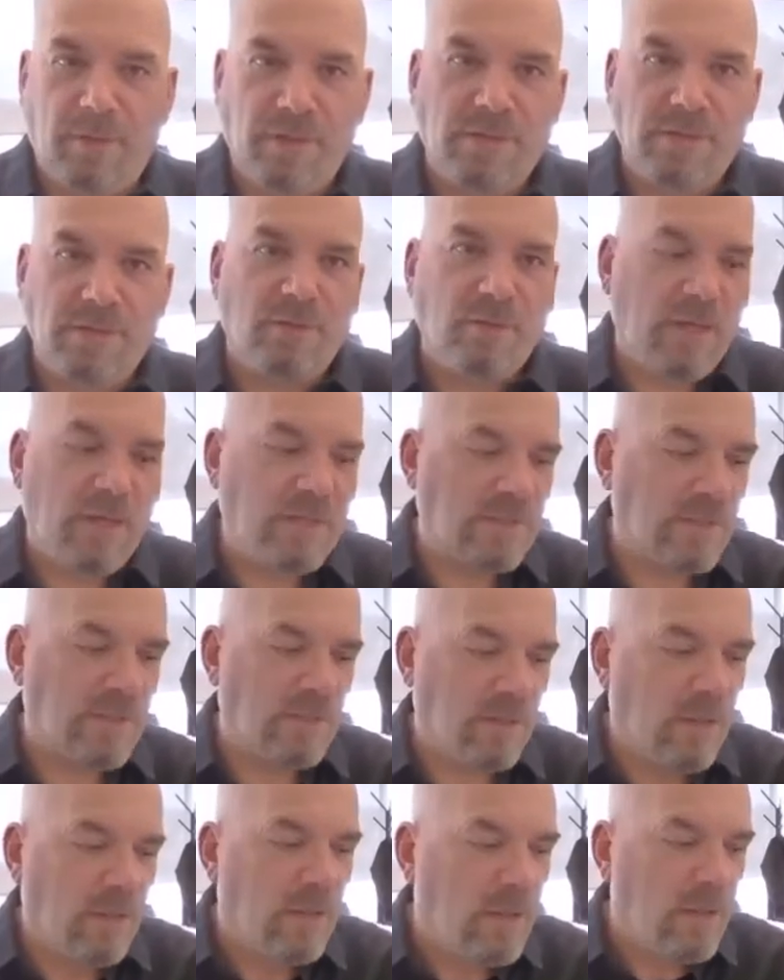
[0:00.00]
So
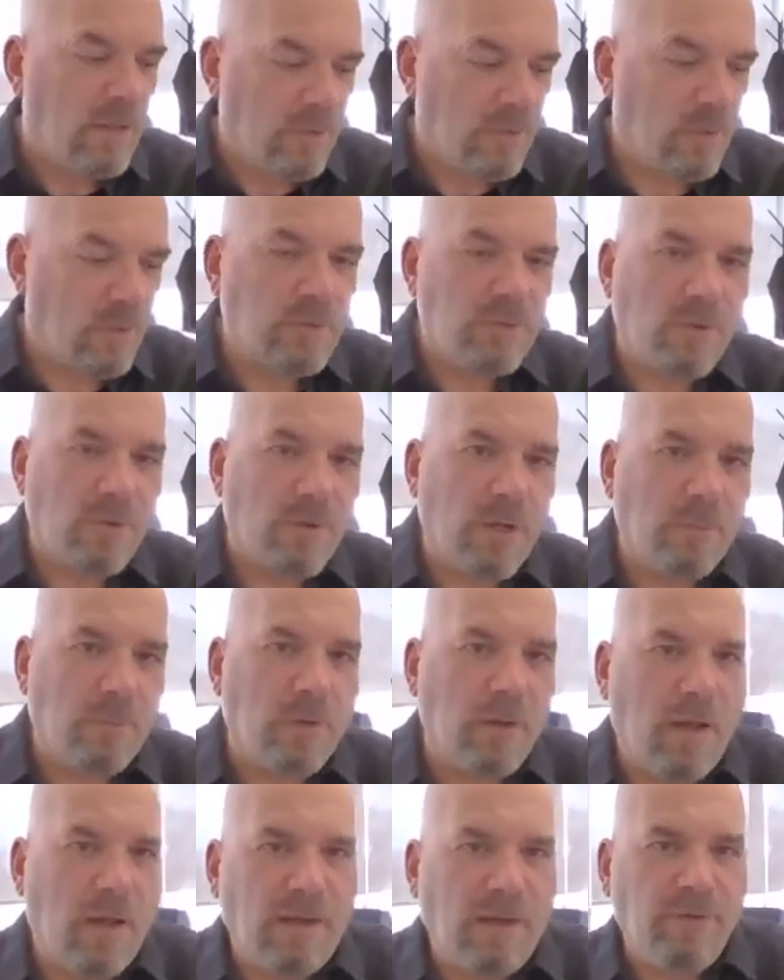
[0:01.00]
those are a
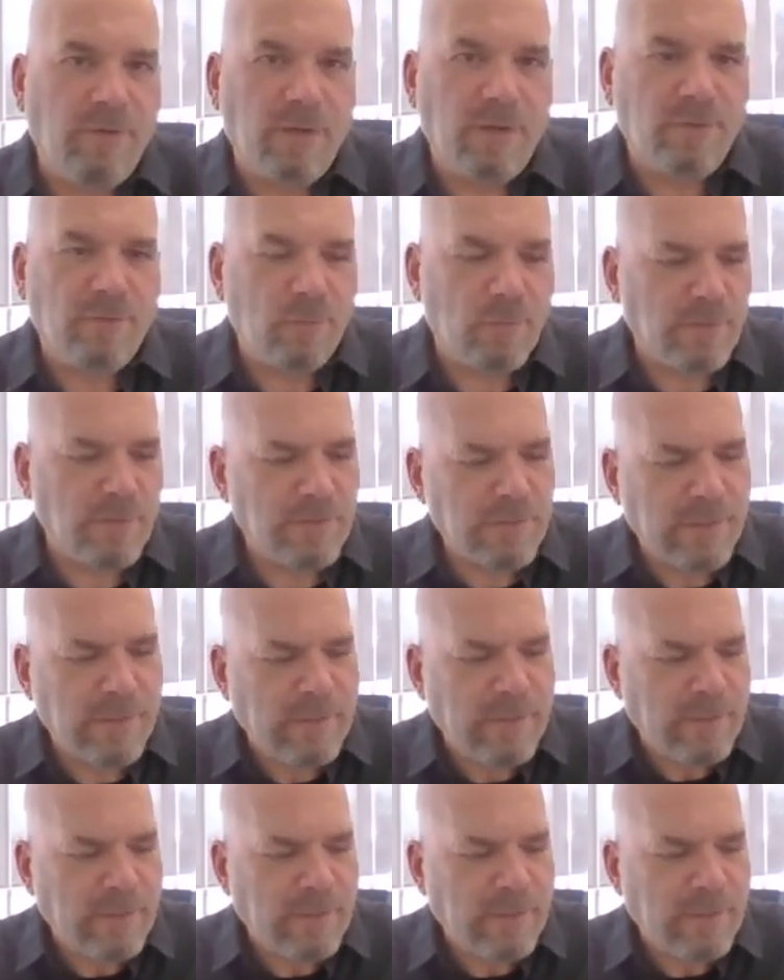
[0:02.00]
couple obvious ones.